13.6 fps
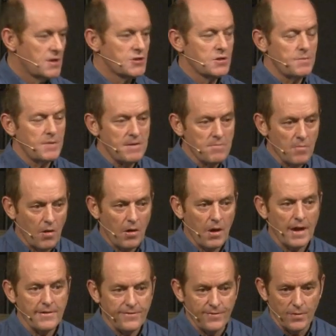to be
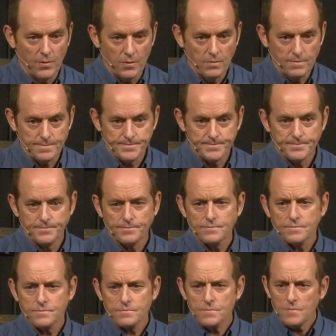mindful
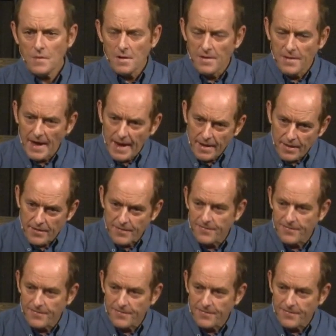that the